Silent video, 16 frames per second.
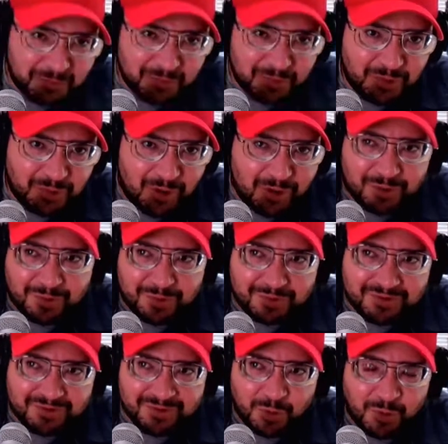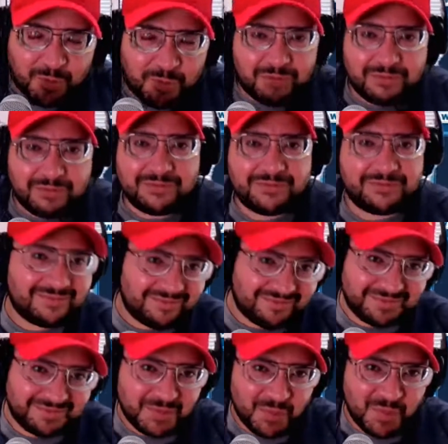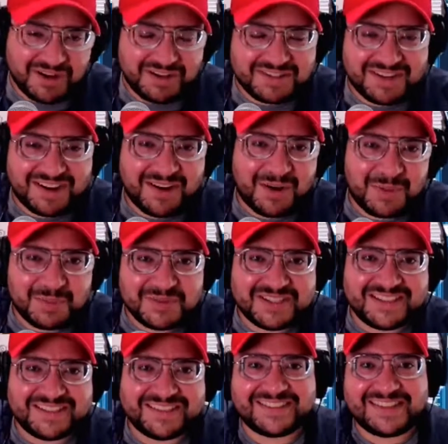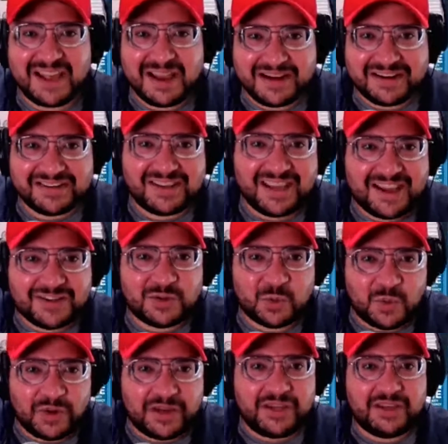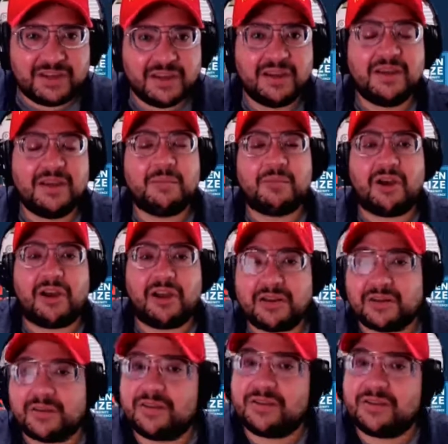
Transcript: longer than normal wait times in line last week, but